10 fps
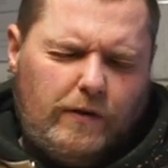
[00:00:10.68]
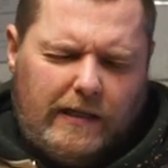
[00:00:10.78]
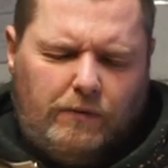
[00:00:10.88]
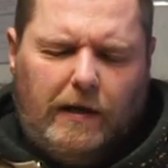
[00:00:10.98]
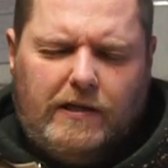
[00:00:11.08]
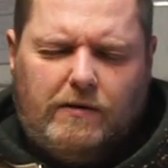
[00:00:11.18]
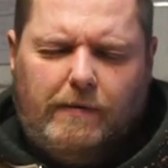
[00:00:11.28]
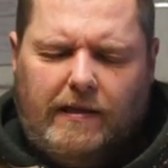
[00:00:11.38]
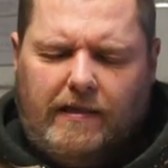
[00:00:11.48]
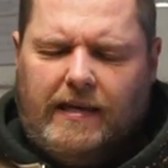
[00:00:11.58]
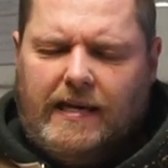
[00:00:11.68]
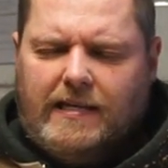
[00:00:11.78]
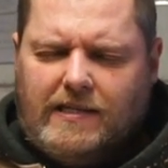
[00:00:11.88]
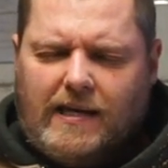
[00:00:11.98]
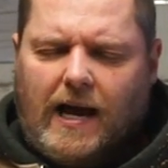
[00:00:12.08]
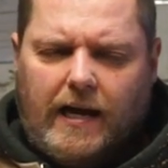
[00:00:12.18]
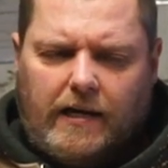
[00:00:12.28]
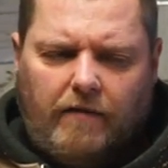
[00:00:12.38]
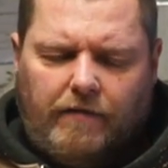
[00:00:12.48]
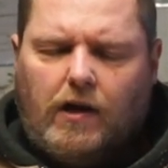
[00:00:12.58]
has explained to me that the
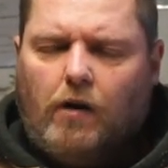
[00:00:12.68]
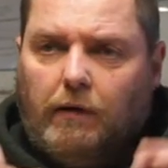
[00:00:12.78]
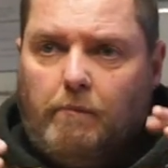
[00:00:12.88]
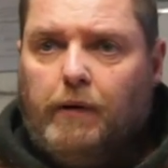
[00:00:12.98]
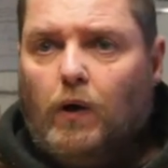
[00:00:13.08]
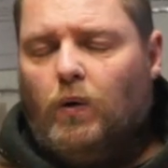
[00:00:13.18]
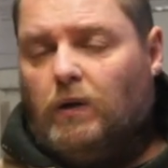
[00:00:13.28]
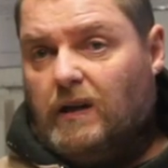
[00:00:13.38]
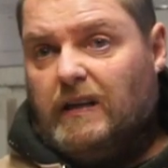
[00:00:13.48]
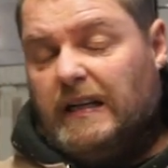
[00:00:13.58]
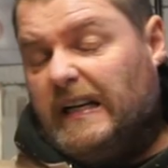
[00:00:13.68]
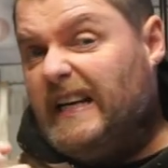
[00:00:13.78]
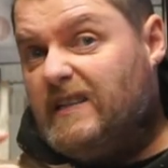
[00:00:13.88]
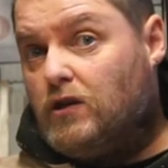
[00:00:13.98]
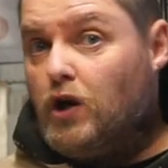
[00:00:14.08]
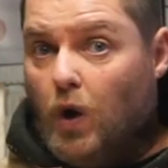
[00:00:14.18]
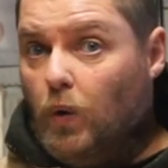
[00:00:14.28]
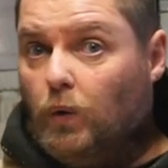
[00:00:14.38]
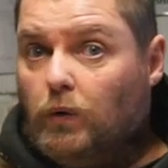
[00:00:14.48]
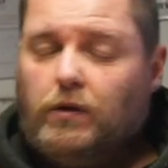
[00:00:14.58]
inside of the goblet bowl is
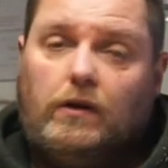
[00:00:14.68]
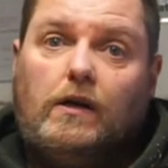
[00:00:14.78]
gold,